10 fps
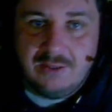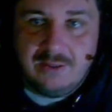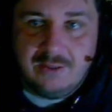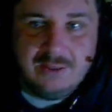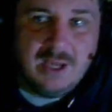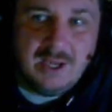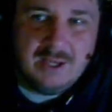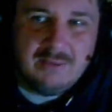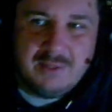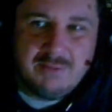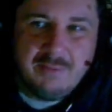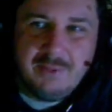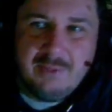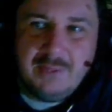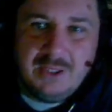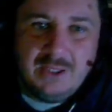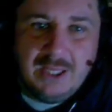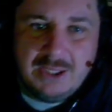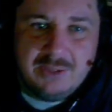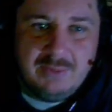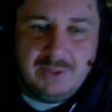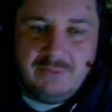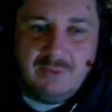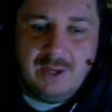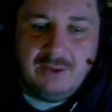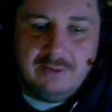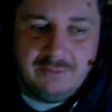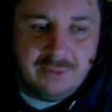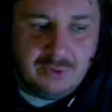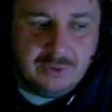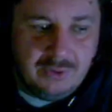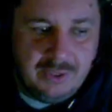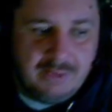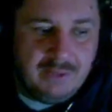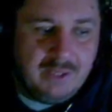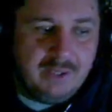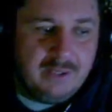Nah, it is probably going to be clutch, but if you are going for an Oracle anyway,